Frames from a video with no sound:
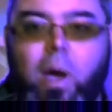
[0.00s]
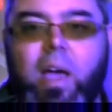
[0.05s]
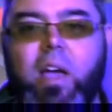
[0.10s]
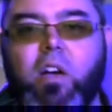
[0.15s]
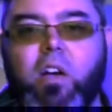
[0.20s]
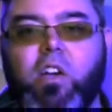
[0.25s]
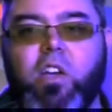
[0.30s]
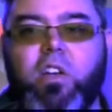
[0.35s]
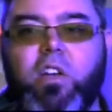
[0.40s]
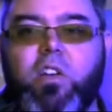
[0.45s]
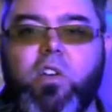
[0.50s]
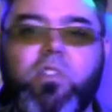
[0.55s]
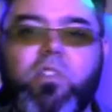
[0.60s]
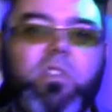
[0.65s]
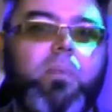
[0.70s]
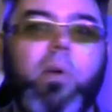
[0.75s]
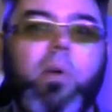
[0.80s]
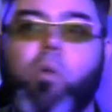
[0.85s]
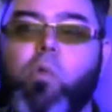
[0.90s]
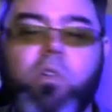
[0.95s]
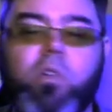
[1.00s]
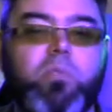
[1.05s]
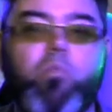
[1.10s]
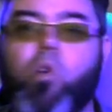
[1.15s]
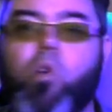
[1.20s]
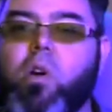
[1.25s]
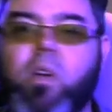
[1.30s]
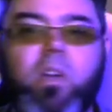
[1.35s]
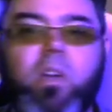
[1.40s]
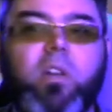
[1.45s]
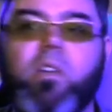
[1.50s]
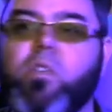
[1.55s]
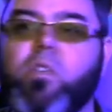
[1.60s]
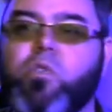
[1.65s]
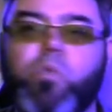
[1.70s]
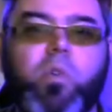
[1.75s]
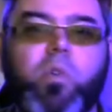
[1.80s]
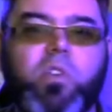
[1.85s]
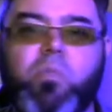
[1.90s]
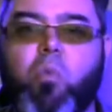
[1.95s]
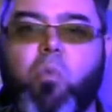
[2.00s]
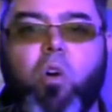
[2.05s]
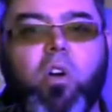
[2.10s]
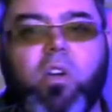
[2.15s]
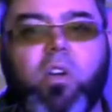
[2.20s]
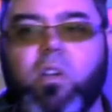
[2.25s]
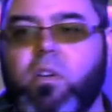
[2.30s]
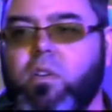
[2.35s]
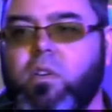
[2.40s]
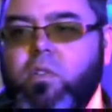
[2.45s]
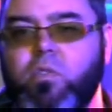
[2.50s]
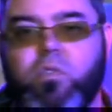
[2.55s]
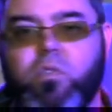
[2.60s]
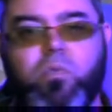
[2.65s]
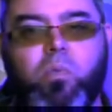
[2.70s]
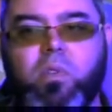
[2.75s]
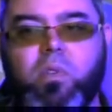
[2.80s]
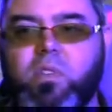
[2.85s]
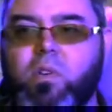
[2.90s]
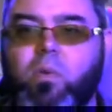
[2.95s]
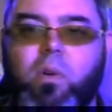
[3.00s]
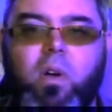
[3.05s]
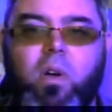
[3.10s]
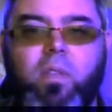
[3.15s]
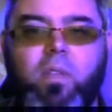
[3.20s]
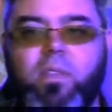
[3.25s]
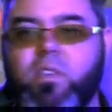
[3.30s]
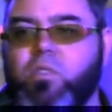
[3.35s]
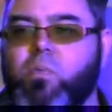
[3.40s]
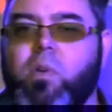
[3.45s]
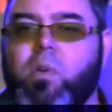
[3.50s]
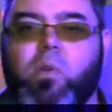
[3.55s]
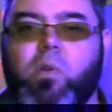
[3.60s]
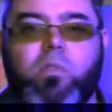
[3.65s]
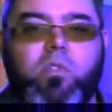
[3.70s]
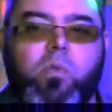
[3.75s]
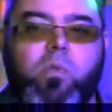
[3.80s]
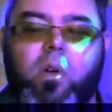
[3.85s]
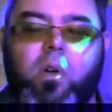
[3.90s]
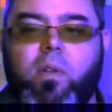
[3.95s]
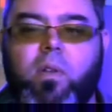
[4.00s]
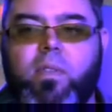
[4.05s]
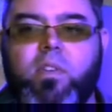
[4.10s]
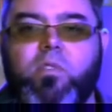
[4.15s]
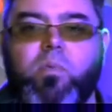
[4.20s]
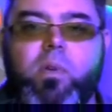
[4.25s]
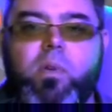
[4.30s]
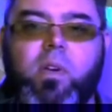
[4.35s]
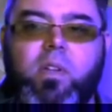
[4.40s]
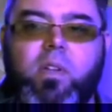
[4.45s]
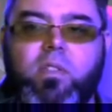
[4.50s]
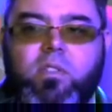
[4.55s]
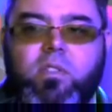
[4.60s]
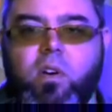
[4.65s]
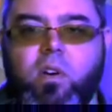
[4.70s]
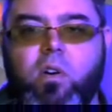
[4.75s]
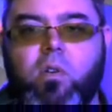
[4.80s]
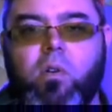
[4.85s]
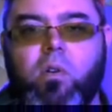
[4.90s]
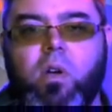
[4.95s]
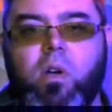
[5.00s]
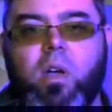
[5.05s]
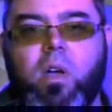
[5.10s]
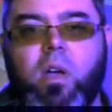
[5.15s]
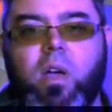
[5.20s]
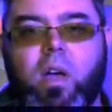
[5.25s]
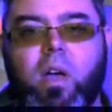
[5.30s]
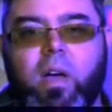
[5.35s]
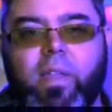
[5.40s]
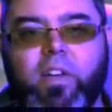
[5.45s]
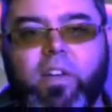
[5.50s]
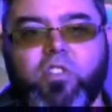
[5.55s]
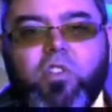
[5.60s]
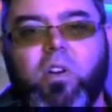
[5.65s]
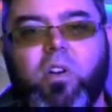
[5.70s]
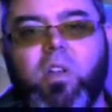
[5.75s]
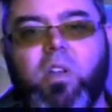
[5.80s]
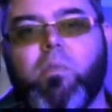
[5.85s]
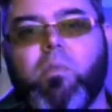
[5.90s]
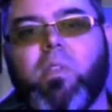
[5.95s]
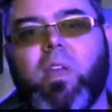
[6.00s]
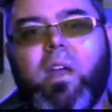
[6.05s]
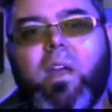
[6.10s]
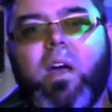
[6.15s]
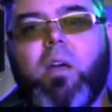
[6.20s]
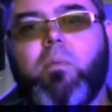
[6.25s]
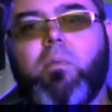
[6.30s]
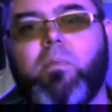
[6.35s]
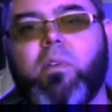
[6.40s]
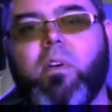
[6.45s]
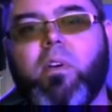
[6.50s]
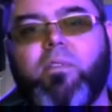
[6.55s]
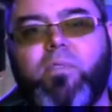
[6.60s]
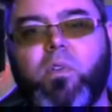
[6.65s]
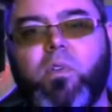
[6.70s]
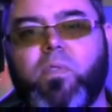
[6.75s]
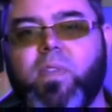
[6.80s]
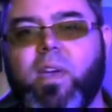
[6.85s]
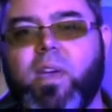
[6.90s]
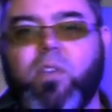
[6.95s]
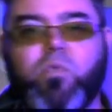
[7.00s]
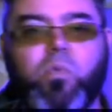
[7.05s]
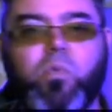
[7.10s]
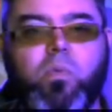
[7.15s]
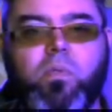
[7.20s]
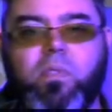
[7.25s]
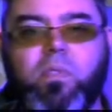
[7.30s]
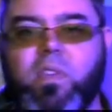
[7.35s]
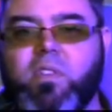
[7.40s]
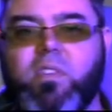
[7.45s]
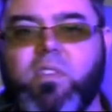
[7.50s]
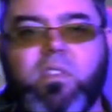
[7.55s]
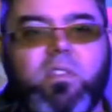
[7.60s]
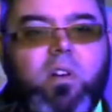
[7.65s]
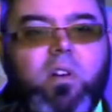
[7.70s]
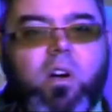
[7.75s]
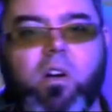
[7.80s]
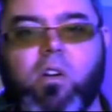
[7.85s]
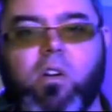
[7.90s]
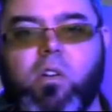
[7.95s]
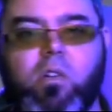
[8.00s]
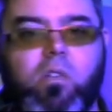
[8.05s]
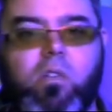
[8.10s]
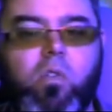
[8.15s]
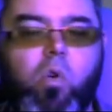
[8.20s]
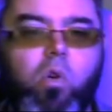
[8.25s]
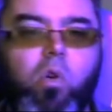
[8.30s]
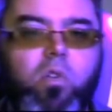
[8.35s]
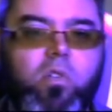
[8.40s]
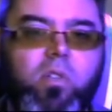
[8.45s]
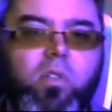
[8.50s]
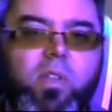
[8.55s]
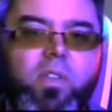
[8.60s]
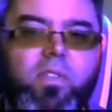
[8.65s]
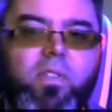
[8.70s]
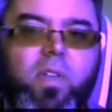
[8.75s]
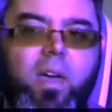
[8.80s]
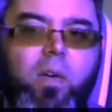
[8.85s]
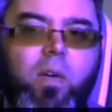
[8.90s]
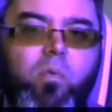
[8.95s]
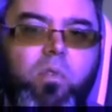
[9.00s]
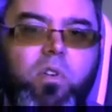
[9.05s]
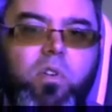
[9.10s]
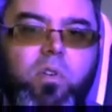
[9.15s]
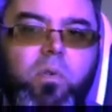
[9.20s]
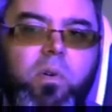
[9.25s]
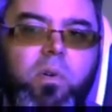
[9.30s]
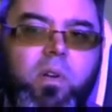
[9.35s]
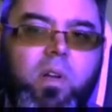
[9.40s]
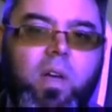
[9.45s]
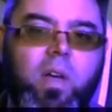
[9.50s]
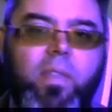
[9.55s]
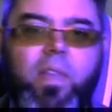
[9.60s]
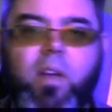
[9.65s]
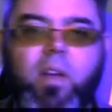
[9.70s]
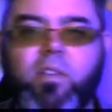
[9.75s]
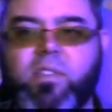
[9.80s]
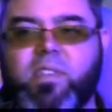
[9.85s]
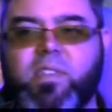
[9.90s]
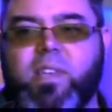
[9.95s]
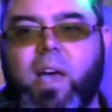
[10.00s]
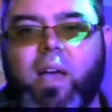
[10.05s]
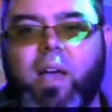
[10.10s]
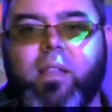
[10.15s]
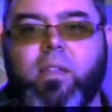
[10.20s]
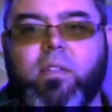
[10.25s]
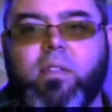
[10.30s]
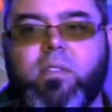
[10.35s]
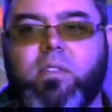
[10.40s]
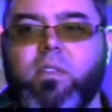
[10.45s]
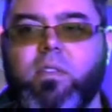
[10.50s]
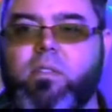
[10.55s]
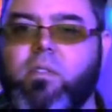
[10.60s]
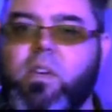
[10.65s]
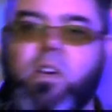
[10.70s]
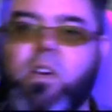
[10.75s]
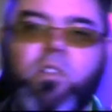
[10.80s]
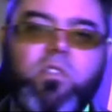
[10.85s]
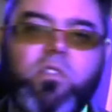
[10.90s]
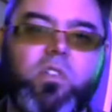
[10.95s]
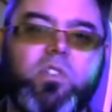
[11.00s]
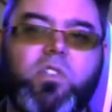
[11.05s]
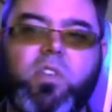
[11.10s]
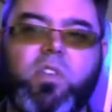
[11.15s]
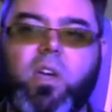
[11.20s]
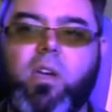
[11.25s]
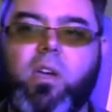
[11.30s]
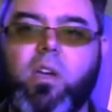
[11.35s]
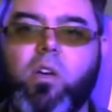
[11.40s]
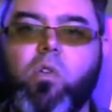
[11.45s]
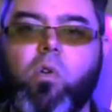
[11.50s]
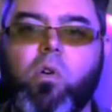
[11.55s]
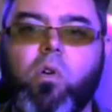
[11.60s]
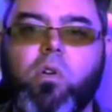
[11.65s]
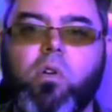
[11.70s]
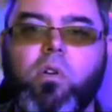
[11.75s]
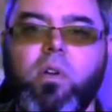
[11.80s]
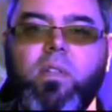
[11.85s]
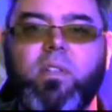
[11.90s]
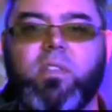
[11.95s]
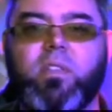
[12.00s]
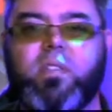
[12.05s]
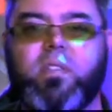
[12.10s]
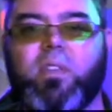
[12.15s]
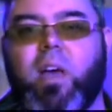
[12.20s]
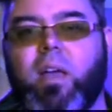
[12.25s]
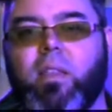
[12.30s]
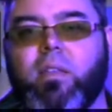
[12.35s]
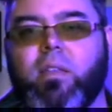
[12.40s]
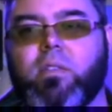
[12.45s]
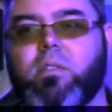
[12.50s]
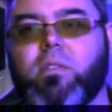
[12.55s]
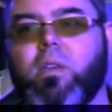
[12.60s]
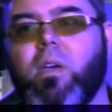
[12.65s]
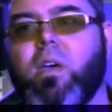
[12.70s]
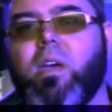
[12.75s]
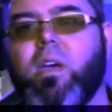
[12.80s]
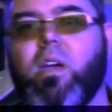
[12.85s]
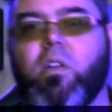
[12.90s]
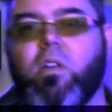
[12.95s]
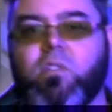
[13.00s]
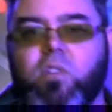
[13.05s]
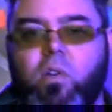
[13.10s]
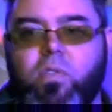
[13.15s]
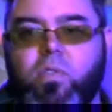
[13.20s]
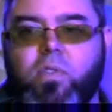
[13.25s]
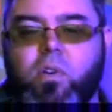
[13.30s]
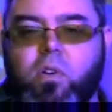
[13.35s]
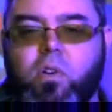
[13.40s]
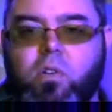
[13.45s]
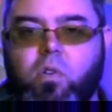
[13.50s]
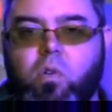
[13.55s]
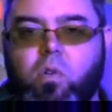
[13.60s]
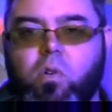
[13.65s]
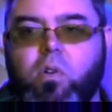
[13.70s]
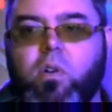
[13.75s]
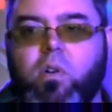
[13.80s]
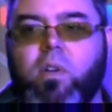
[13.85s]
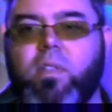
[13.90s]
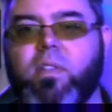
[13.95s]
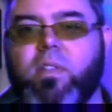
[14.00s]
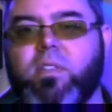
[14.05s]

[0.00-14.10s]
hear good news. I'm like, where's more good news? Where's more good news? What's going on this week? What's going on this week? And so Electroneum would let out a few things. This is our quarterly thing we're doing, and then silence. Here's our second quarter, and then silence. Here's our third quarter, and then